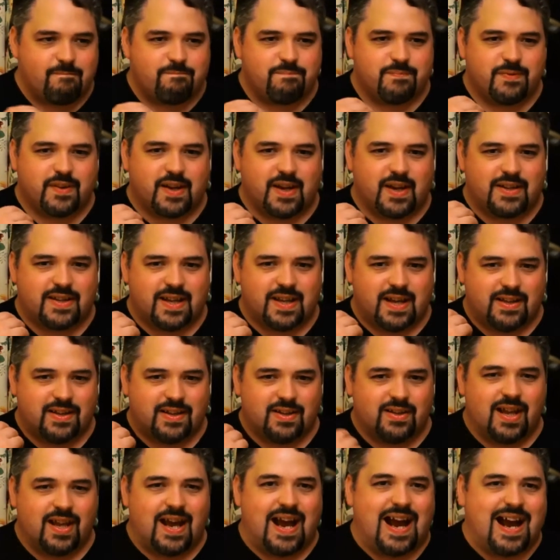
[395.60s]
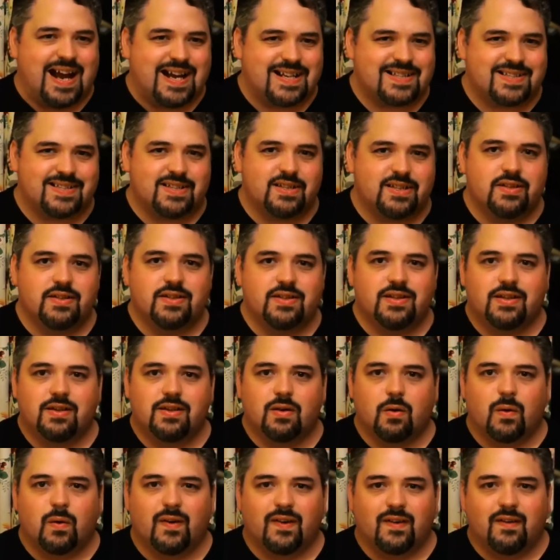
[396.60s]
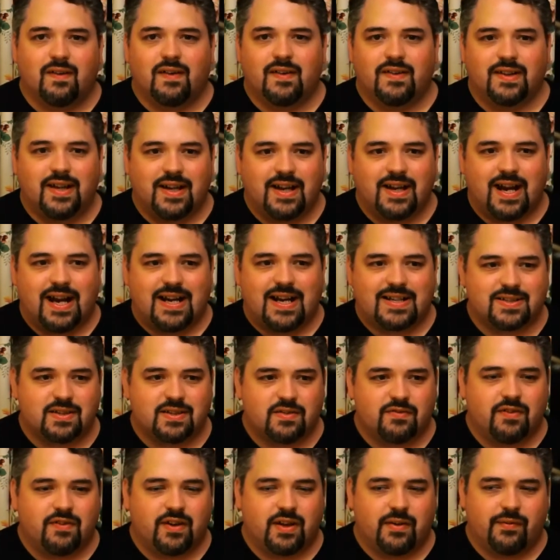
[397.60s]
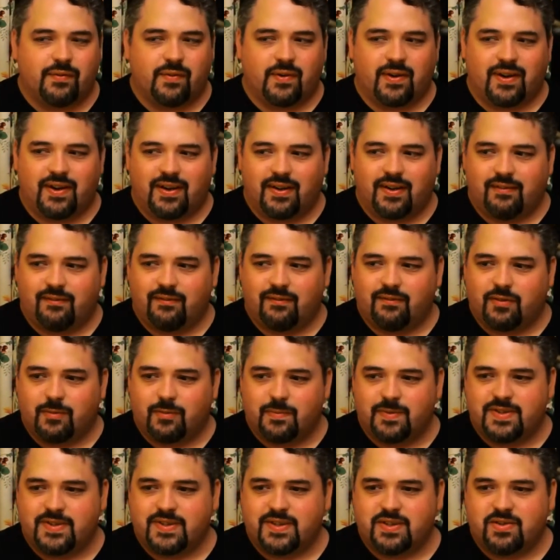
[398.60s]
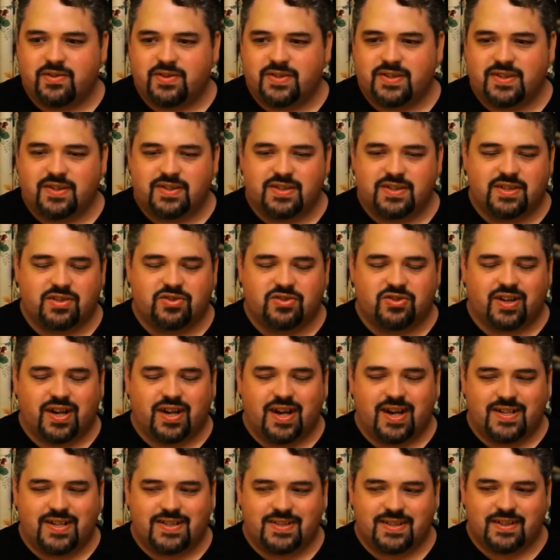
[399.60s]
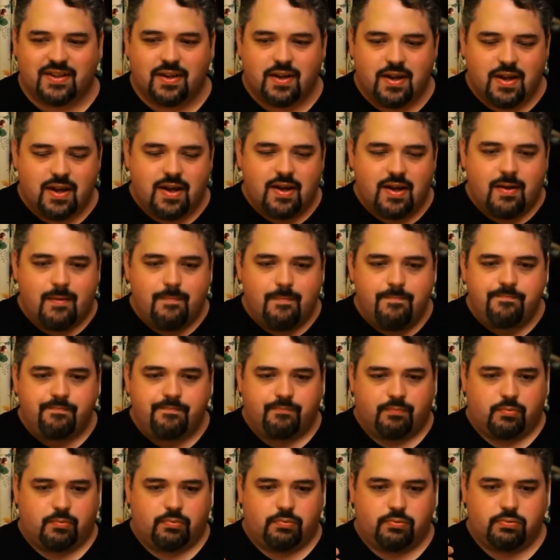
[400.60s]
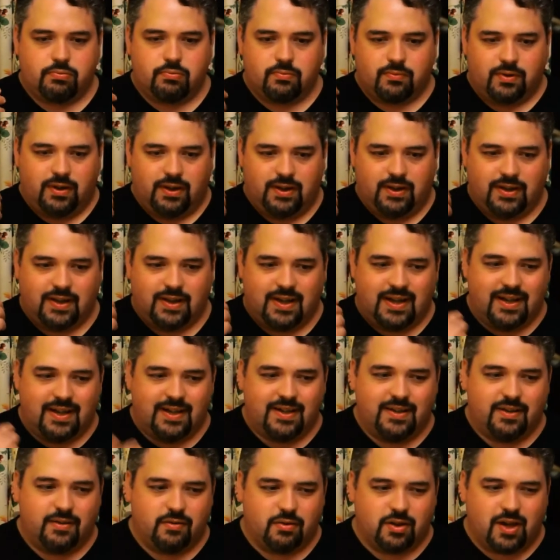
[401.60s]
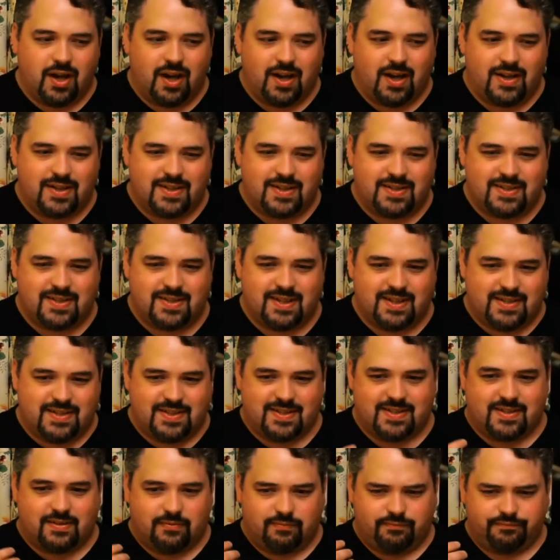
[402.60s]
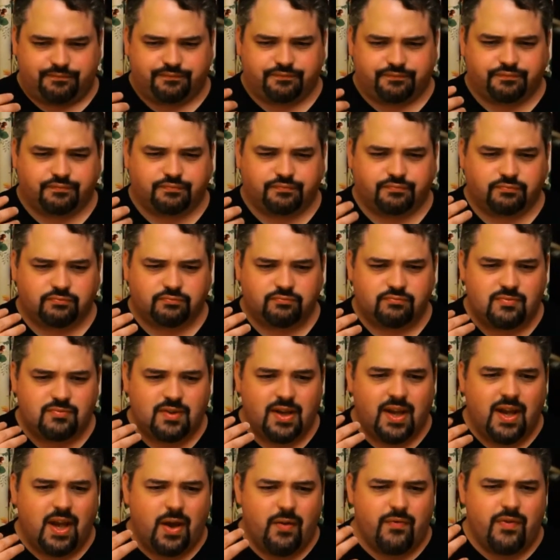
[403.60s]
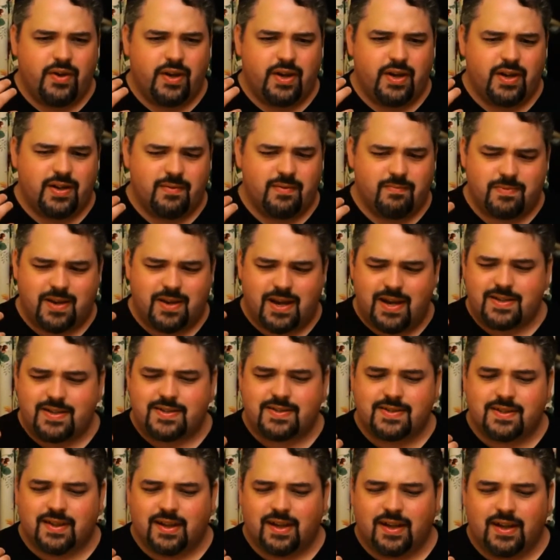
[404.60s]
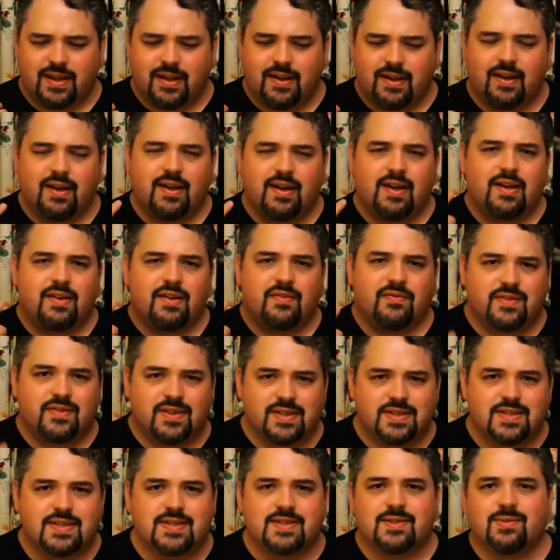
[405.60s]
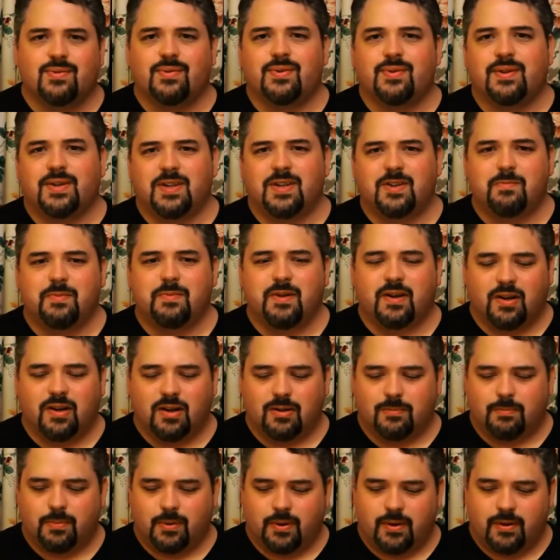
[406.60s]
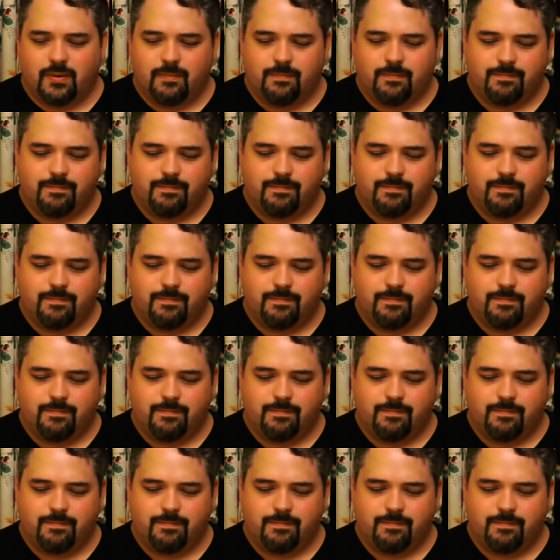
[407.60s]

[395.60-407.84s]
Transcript: got that little acid going on, that acid flavoring from the citric acid, and it kind of sits heavy. It tastes like this is going to give me heartburn.